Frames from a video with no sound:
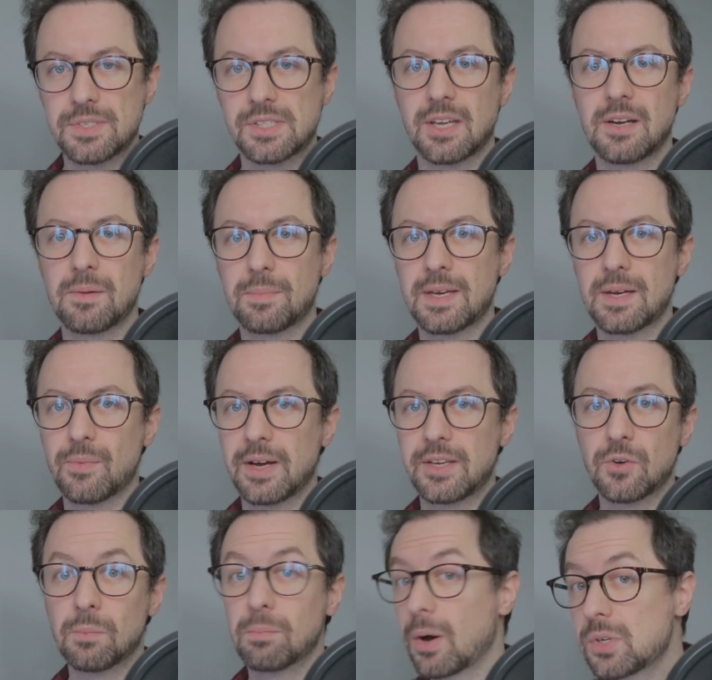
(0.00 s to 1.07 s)
is going to be where
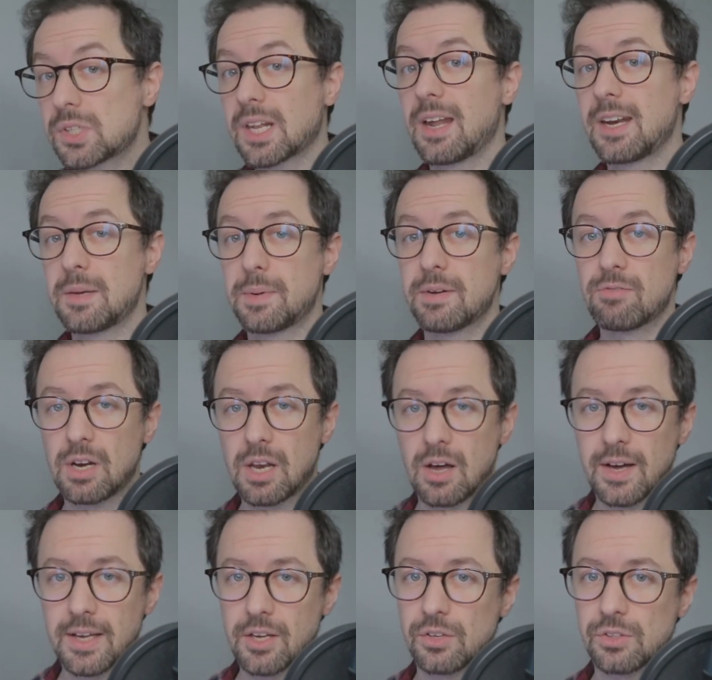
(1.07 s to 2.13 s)
you'll most likely be
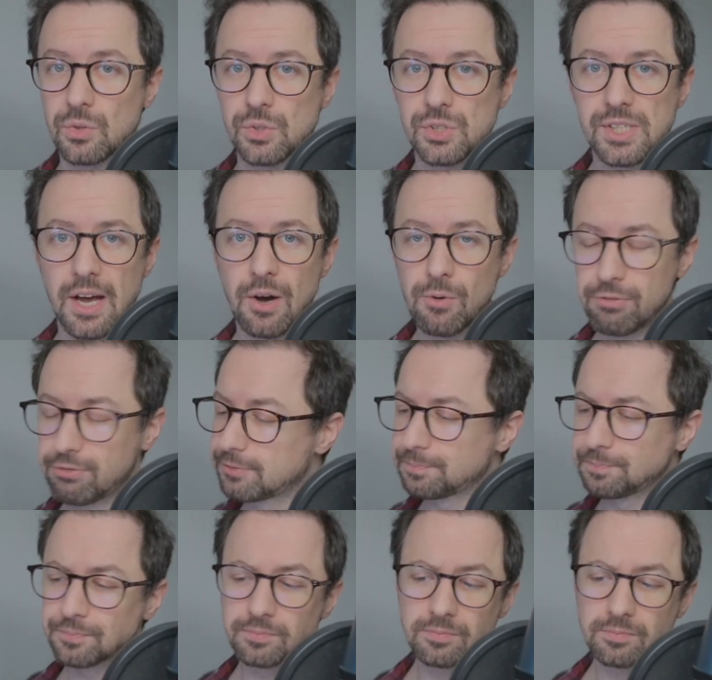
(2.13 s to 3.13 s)
reliant on yourself.